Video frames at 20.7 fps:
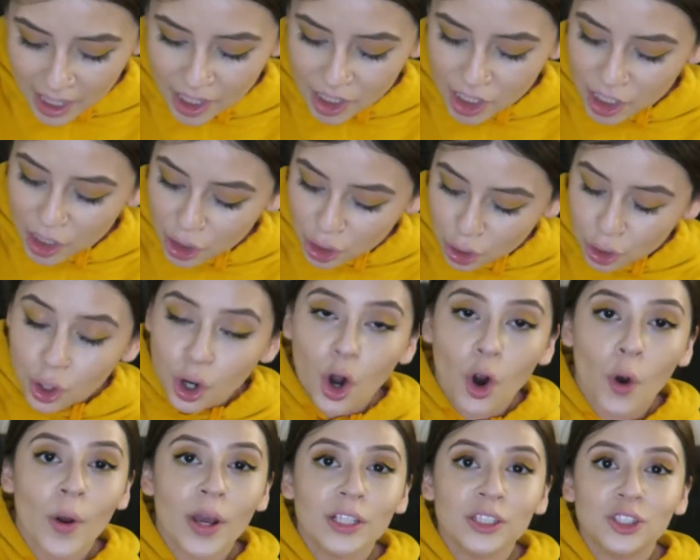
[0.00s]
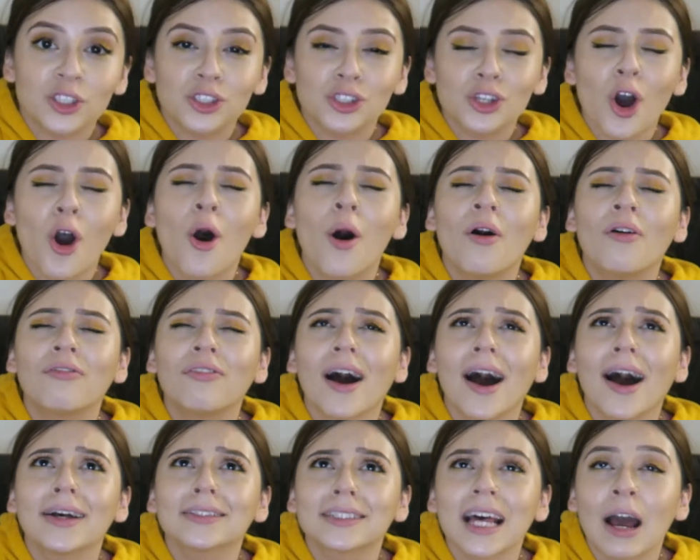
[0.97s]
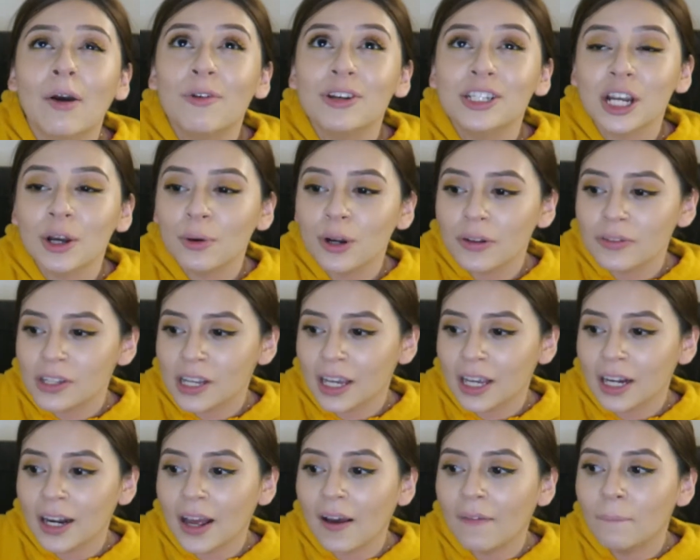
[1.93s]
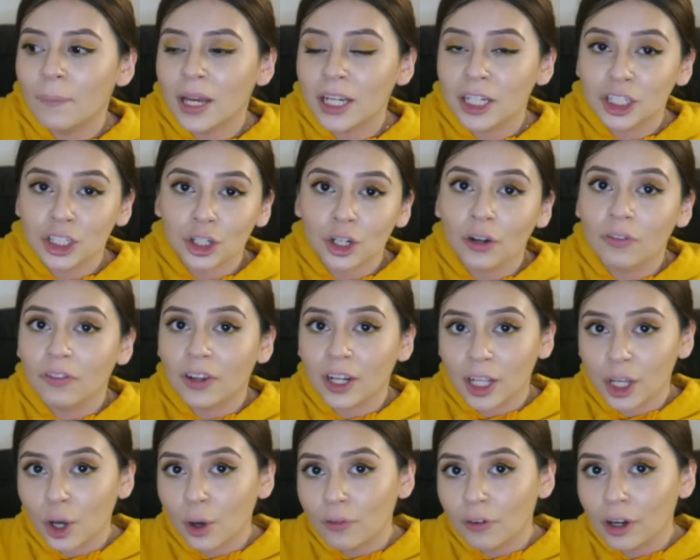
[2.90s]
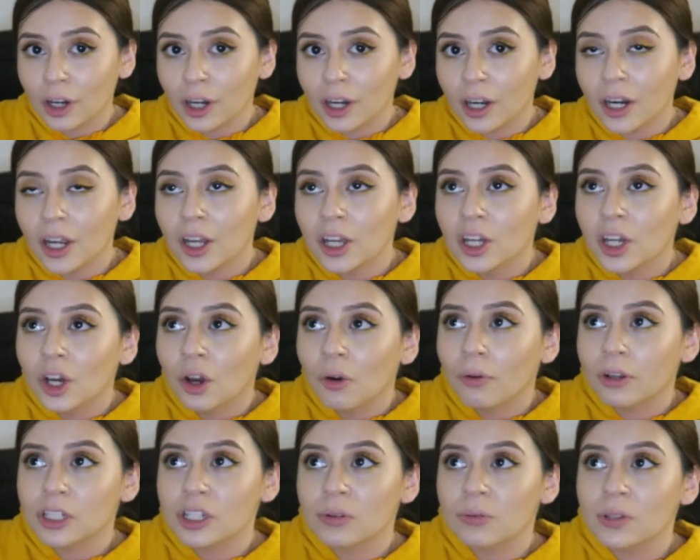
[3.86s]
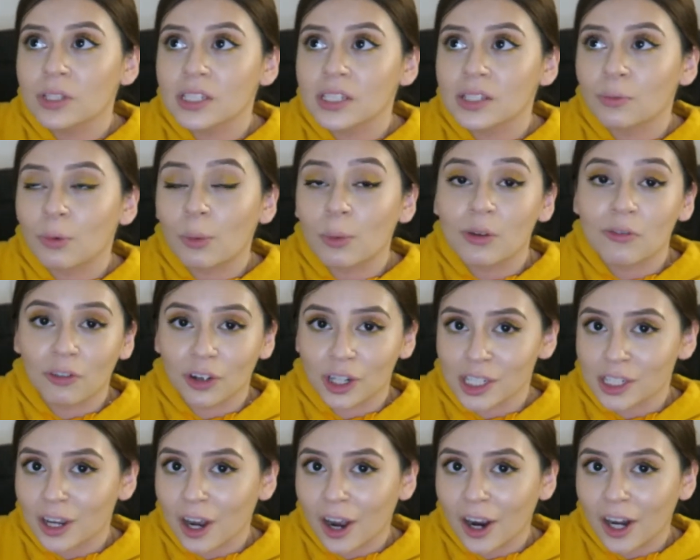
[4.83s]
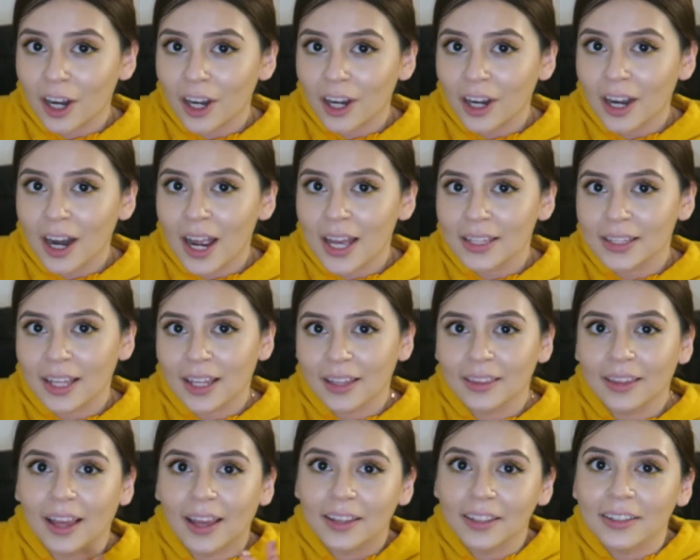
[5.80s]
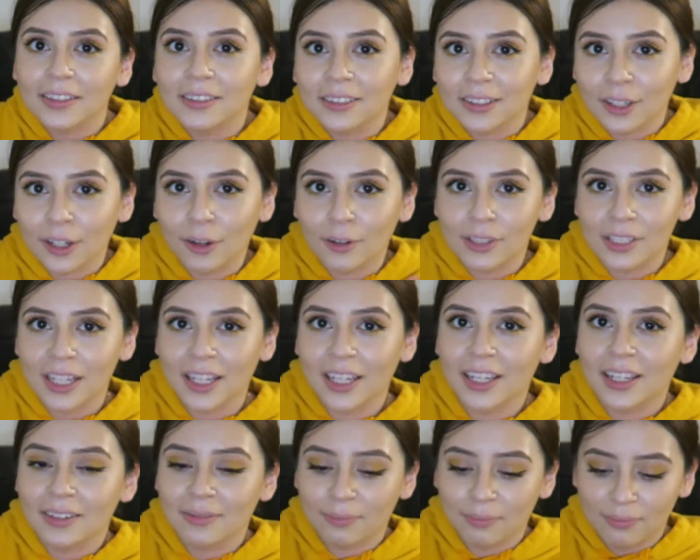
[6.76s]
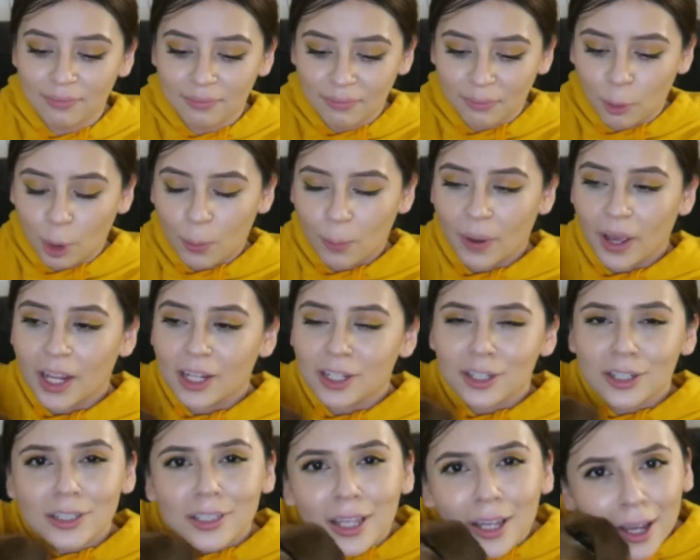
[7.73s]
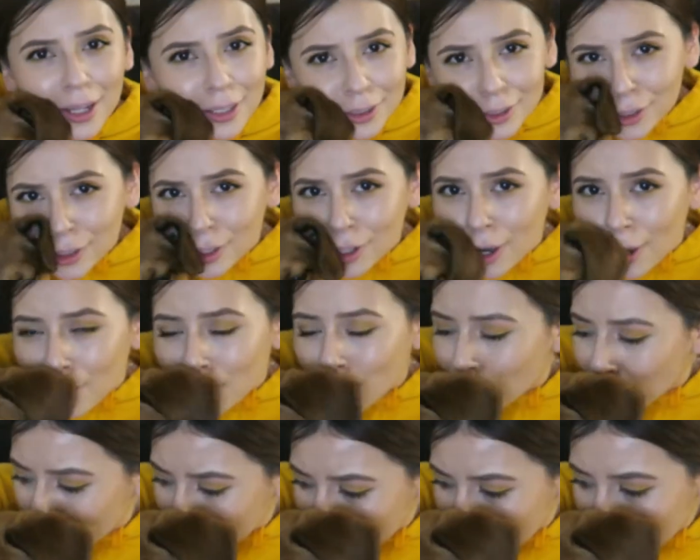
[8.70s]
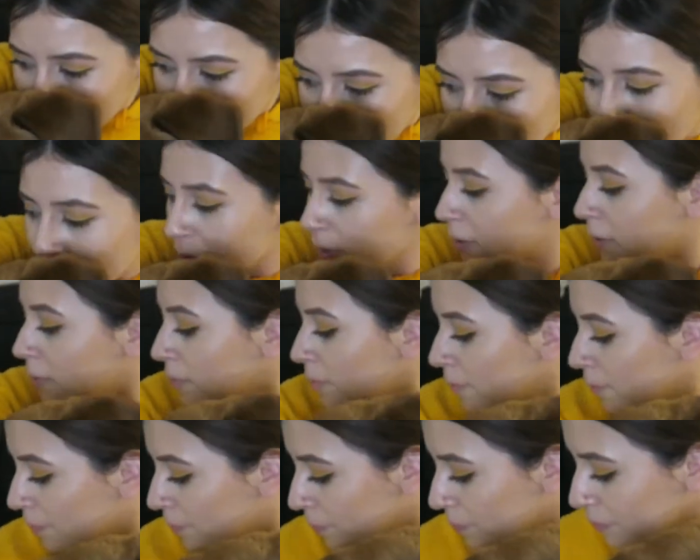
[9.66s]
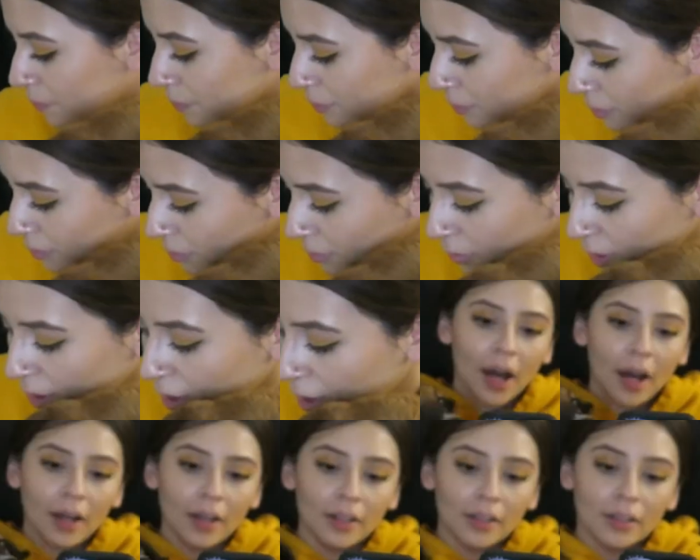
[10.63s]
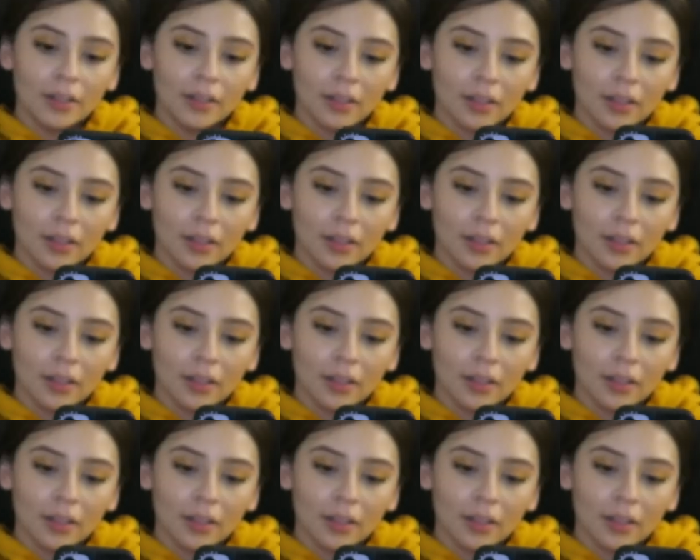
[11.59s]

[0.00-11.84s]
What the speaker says: She's growing so fast. I wish I would have taken a picture or video of her when we first got her, and then like, you know, taken more pictures as she got older. Huh?